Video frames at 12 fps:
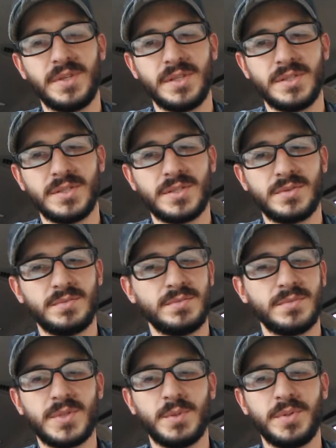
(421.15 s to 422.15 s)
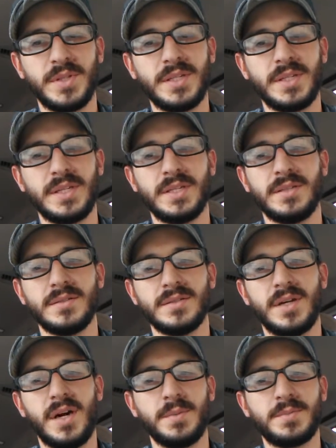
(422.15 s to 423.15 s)
is completely
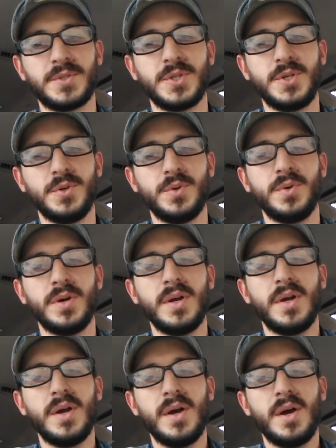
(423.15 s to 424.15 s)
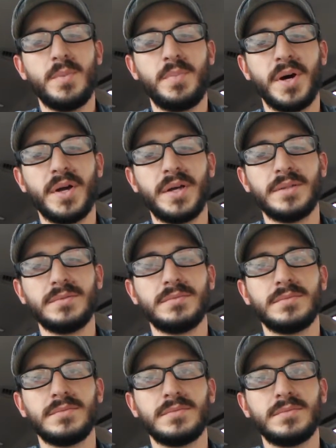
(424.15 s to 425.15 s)
up to you. But
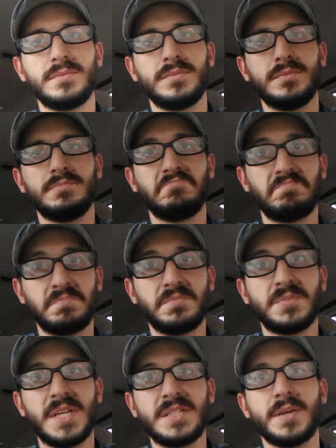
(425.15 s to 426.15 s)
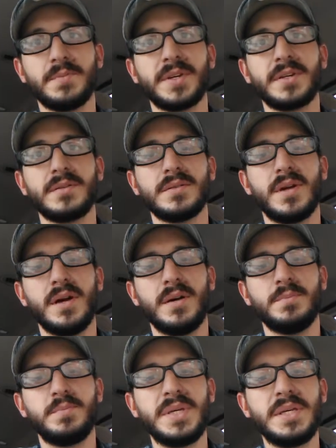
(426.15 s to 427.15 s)
say something.
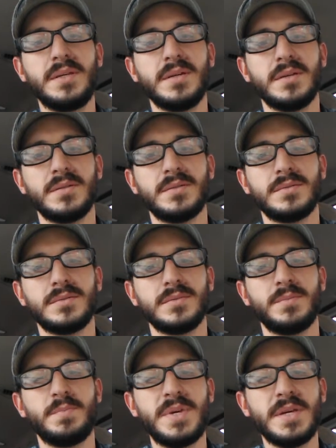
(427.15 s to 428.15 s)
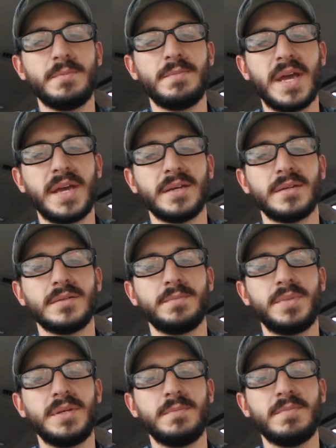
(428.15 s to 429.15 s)
Um, be Be a man.
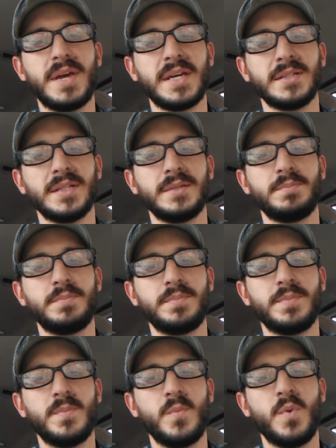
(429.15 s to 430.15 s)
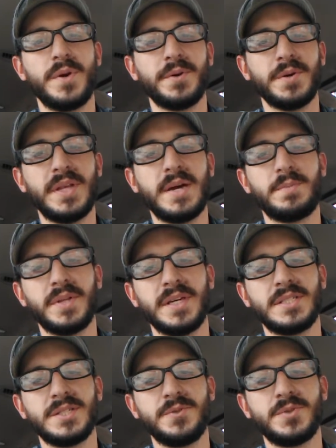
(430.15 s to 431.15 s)
Be manly. When you're in that
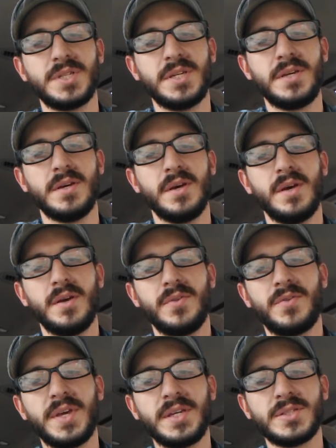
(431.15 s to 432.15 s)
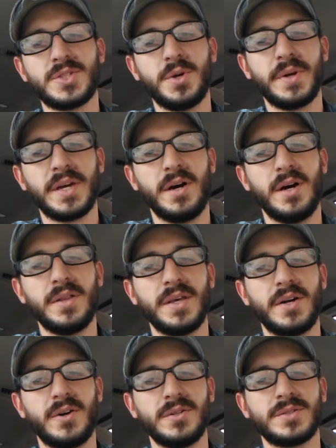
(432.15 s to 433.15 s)
place and you see things going on
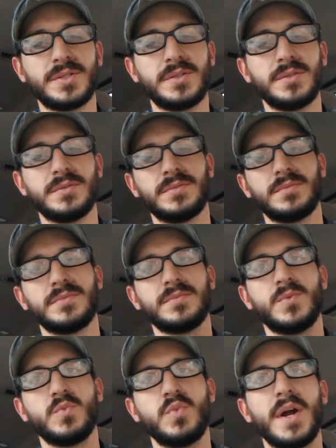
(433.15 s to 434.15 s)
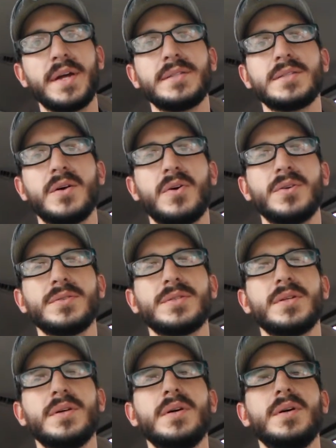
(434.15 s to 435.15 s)
that aren't right, aren't